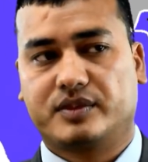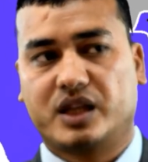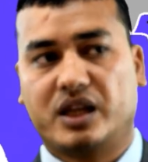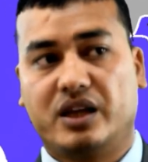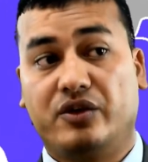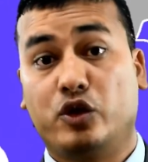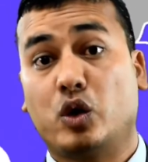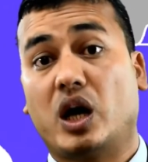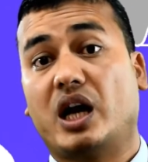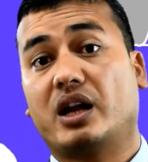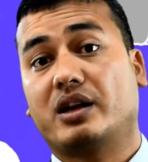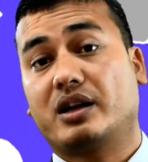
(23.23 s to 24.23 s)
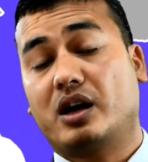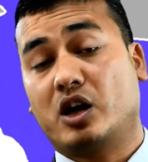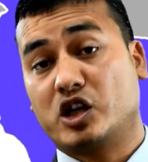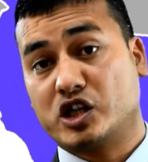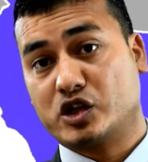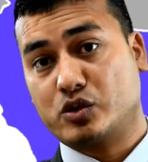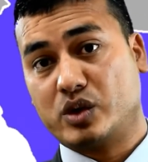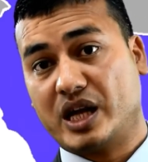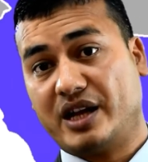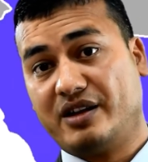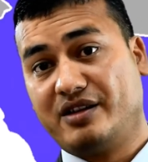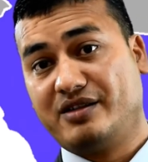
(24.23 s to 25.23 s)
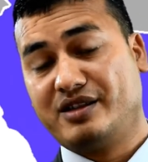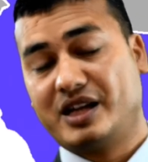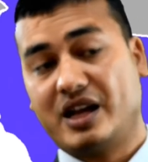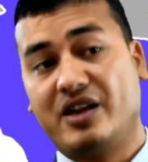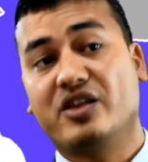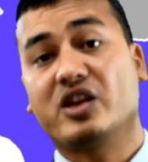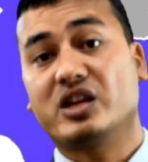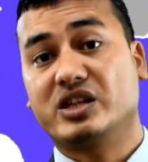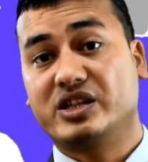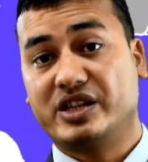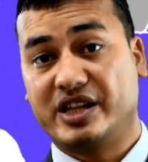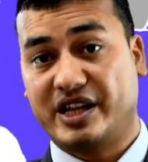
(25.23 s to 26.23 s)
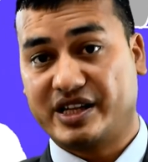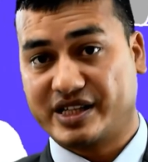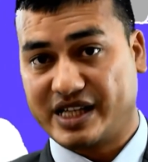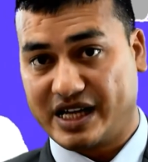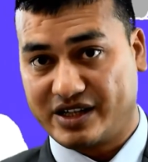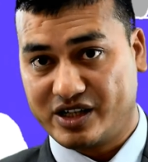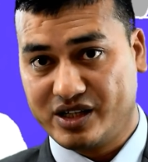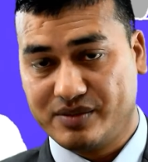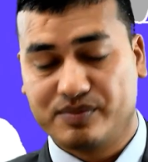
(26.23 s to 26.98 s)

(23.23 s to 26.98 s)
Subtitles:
If you are a student in the engineering sector,